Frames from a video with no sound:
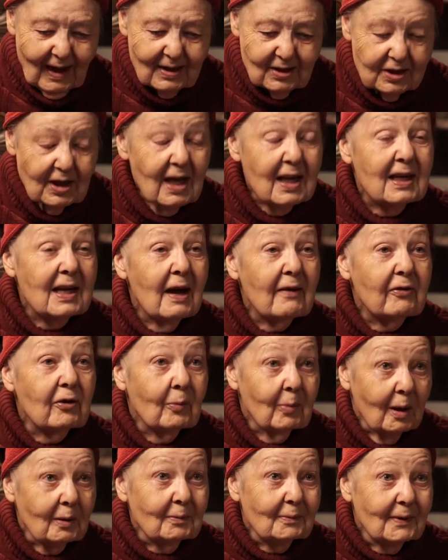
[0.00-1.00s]
It's
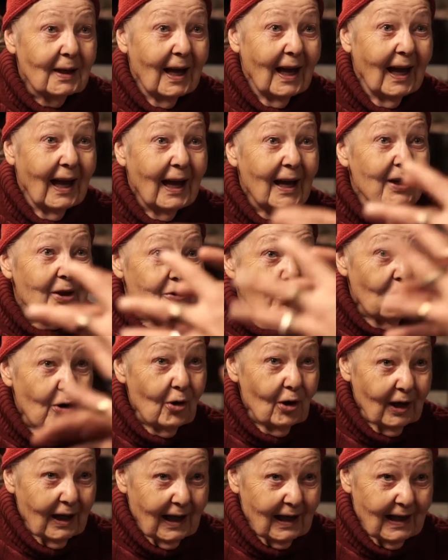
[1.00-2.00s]
ineffable. It's
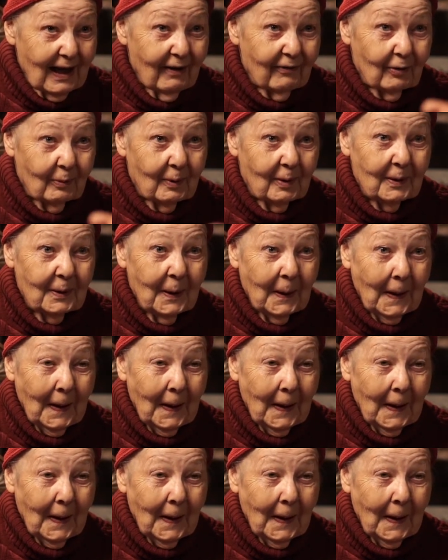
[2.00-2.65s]
truly ineffable.